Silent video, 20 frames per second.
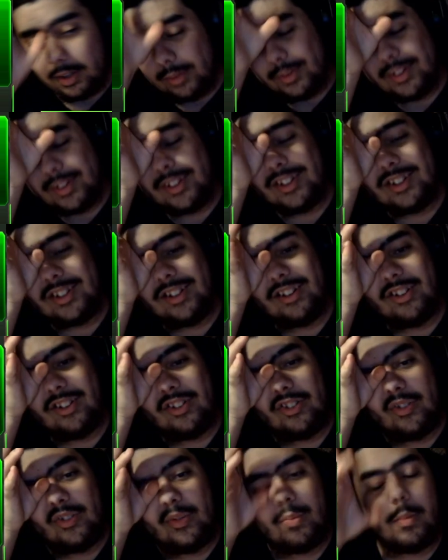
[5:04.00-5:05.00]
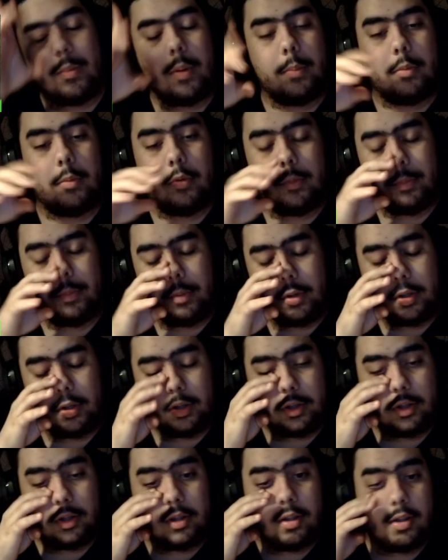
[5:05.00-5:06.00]
we did and I just don't remember,
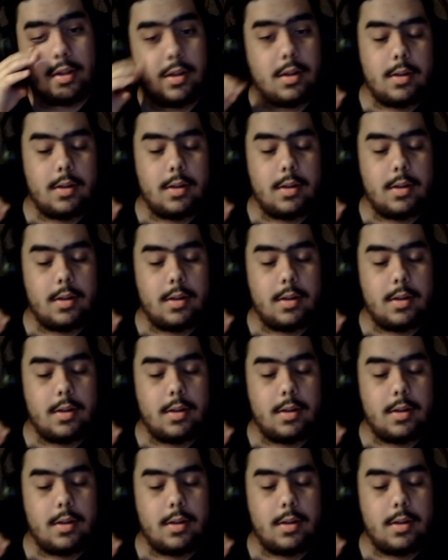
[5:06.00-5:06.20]
but